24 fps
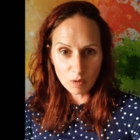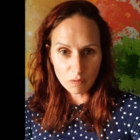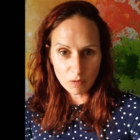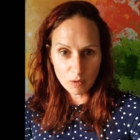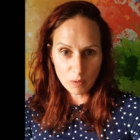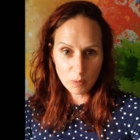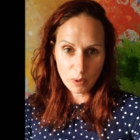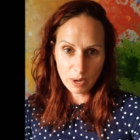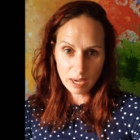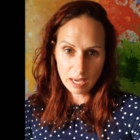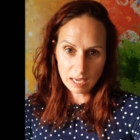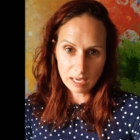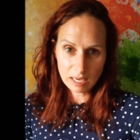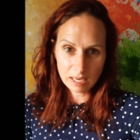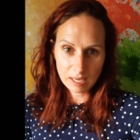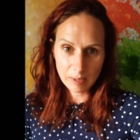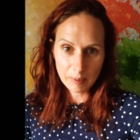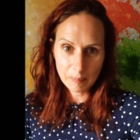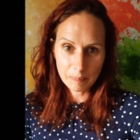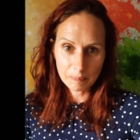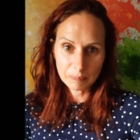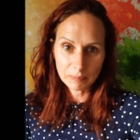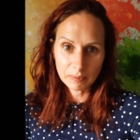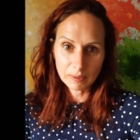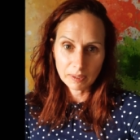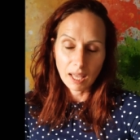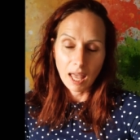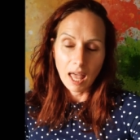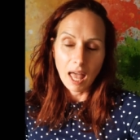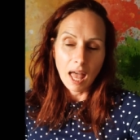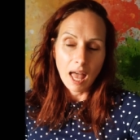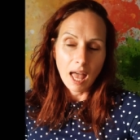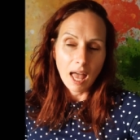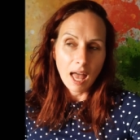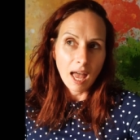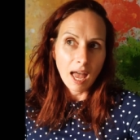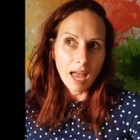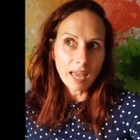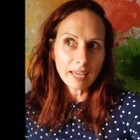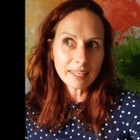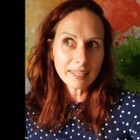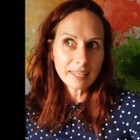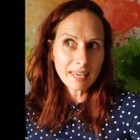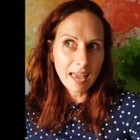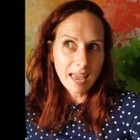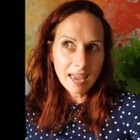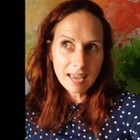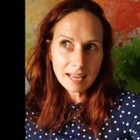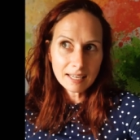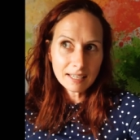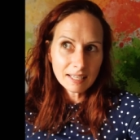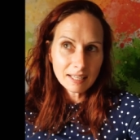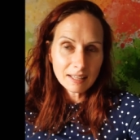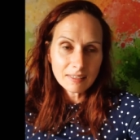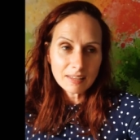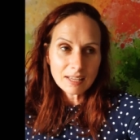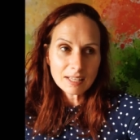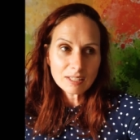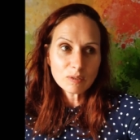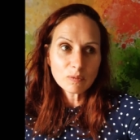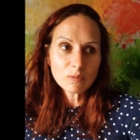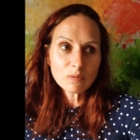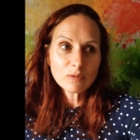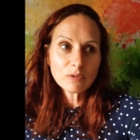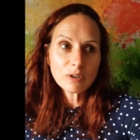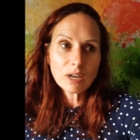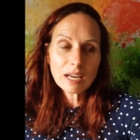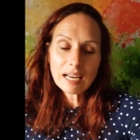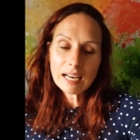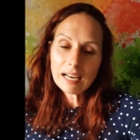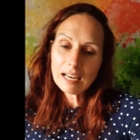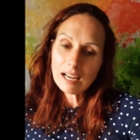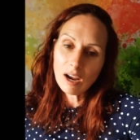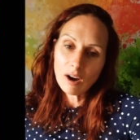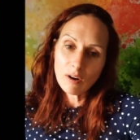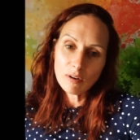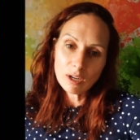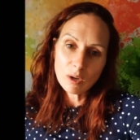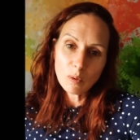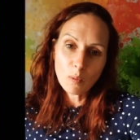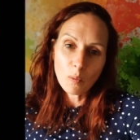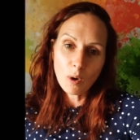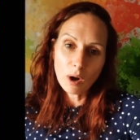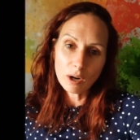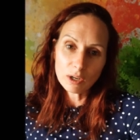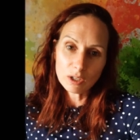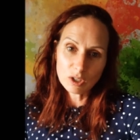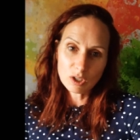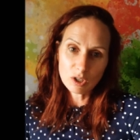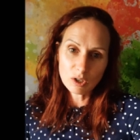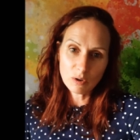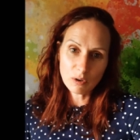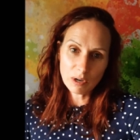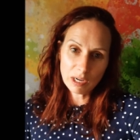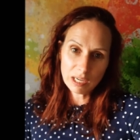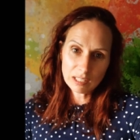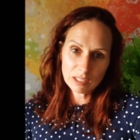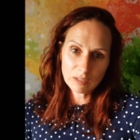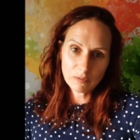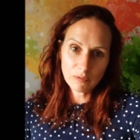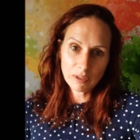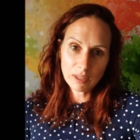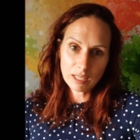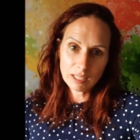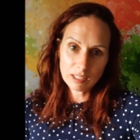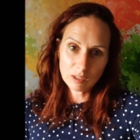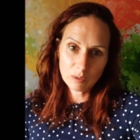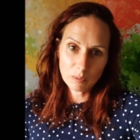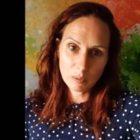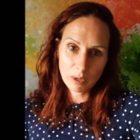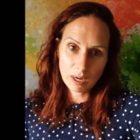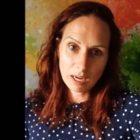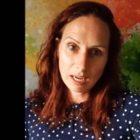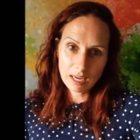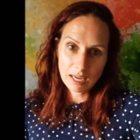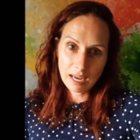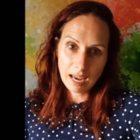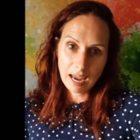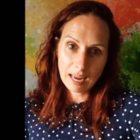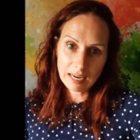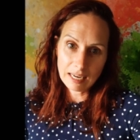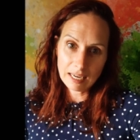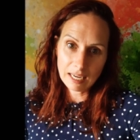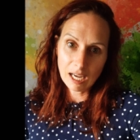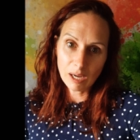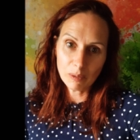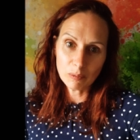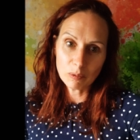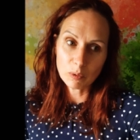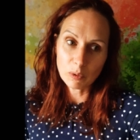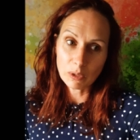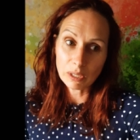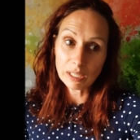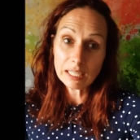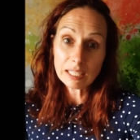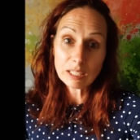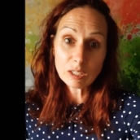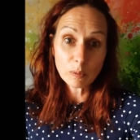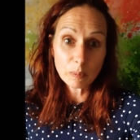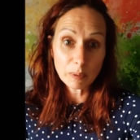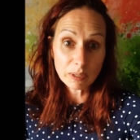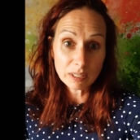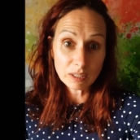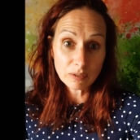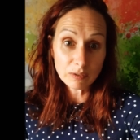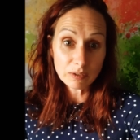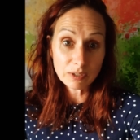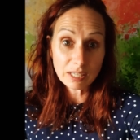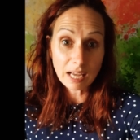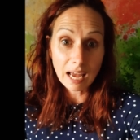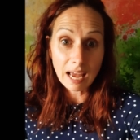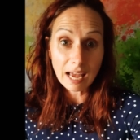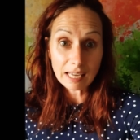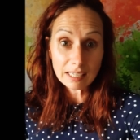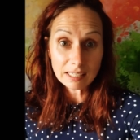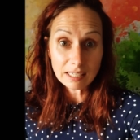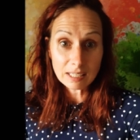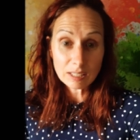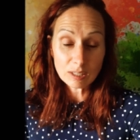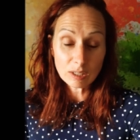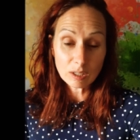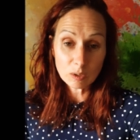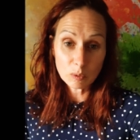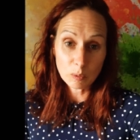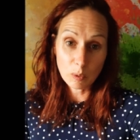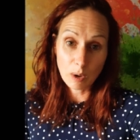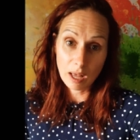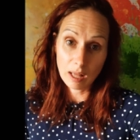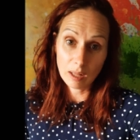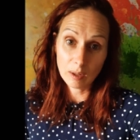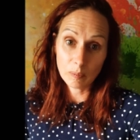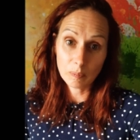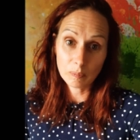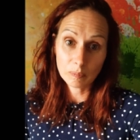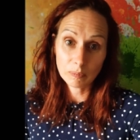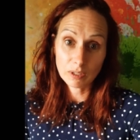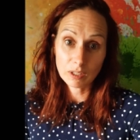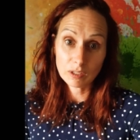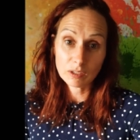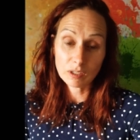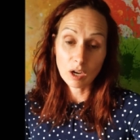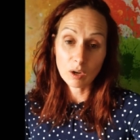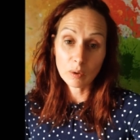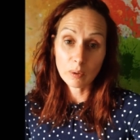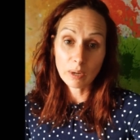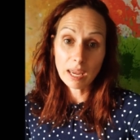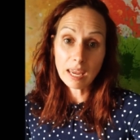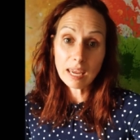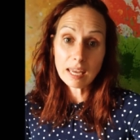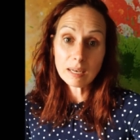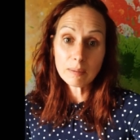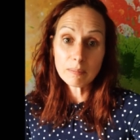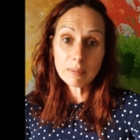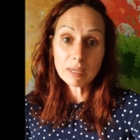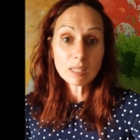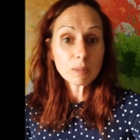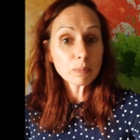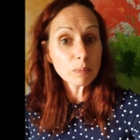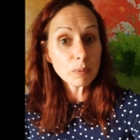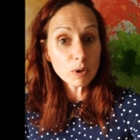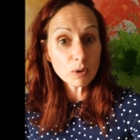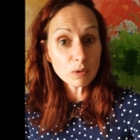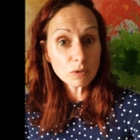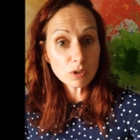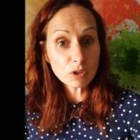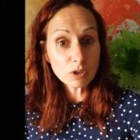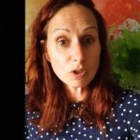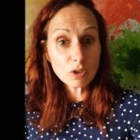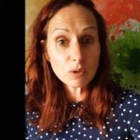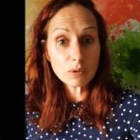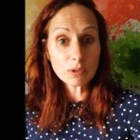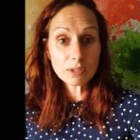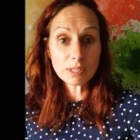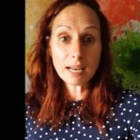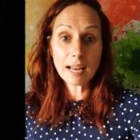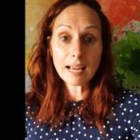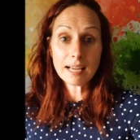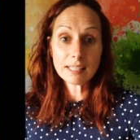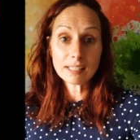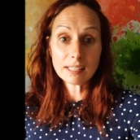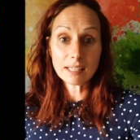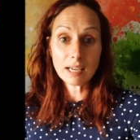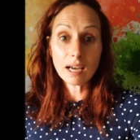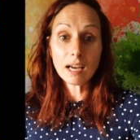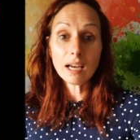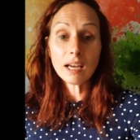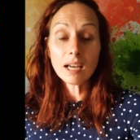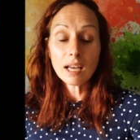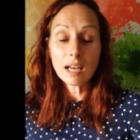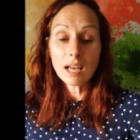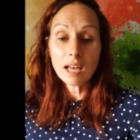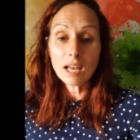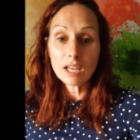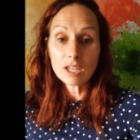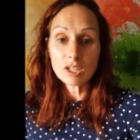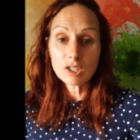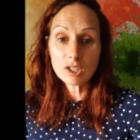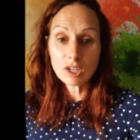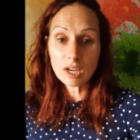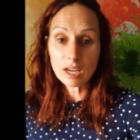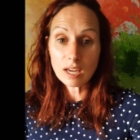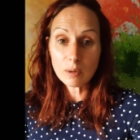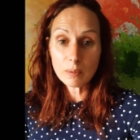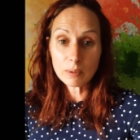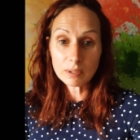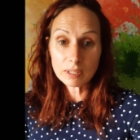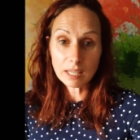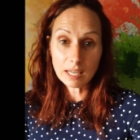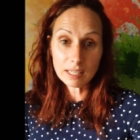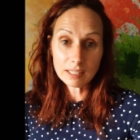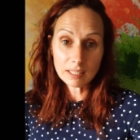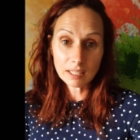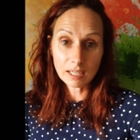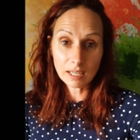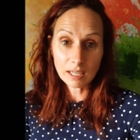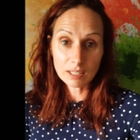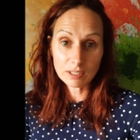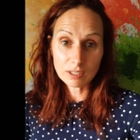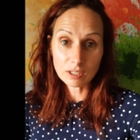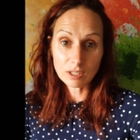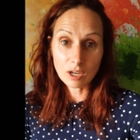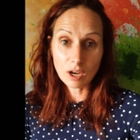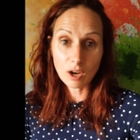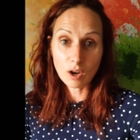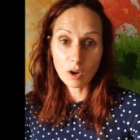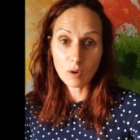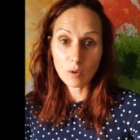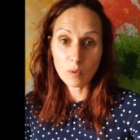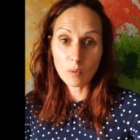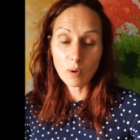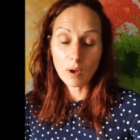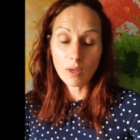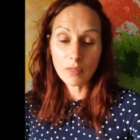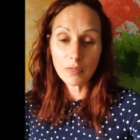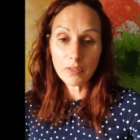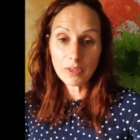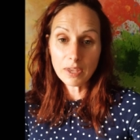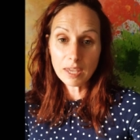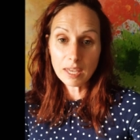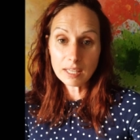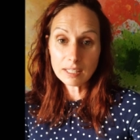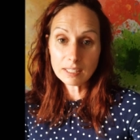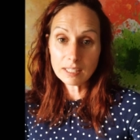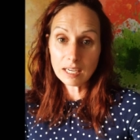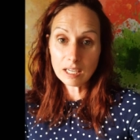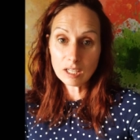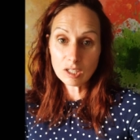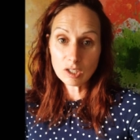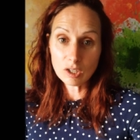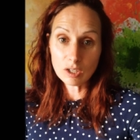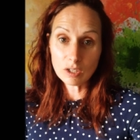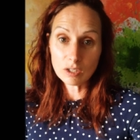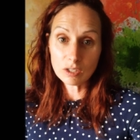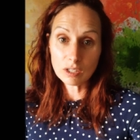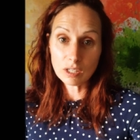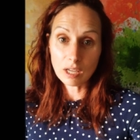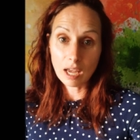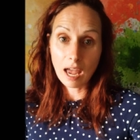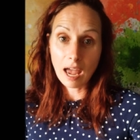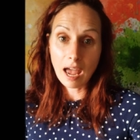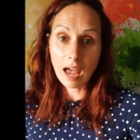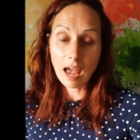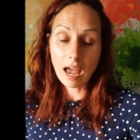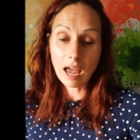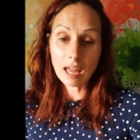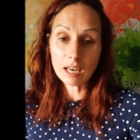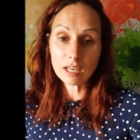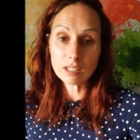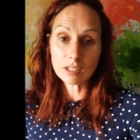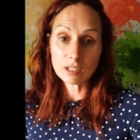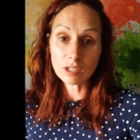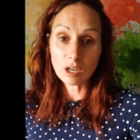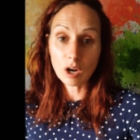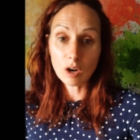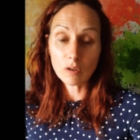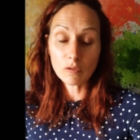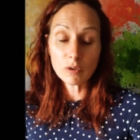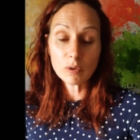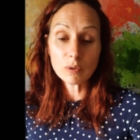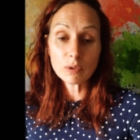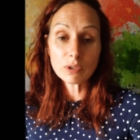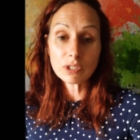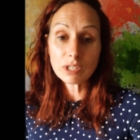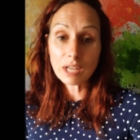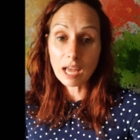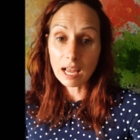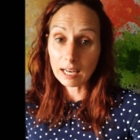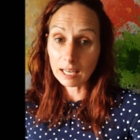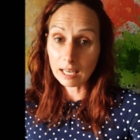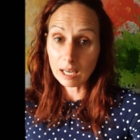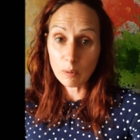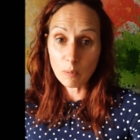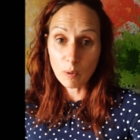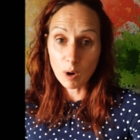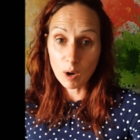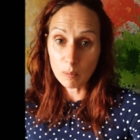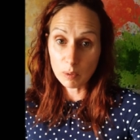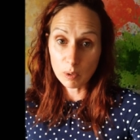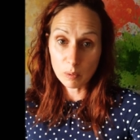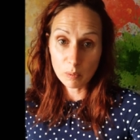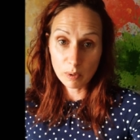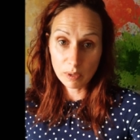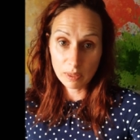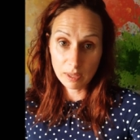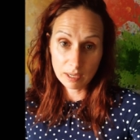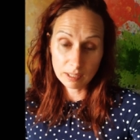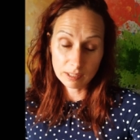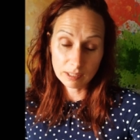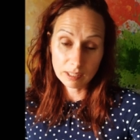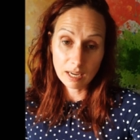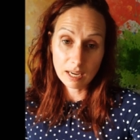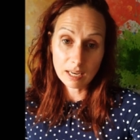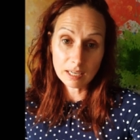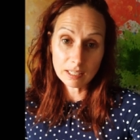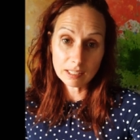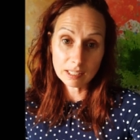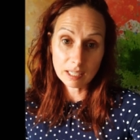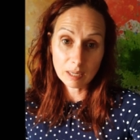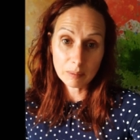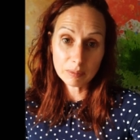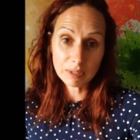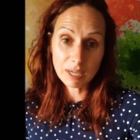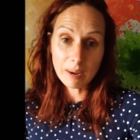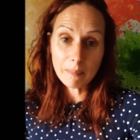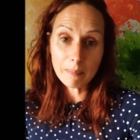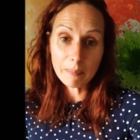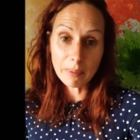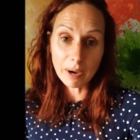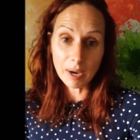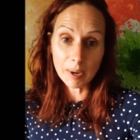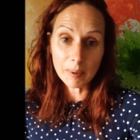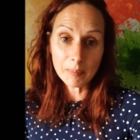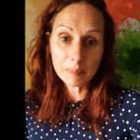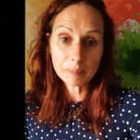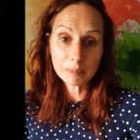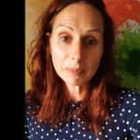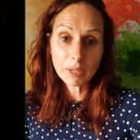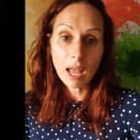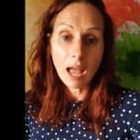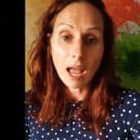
of the week. Again, there's really only one choice for this week, and it comes with a little bit of sadness as well. So in Miss Boone's newsletter, she was letting us know the teachers and staff who sadly won't be with us in September.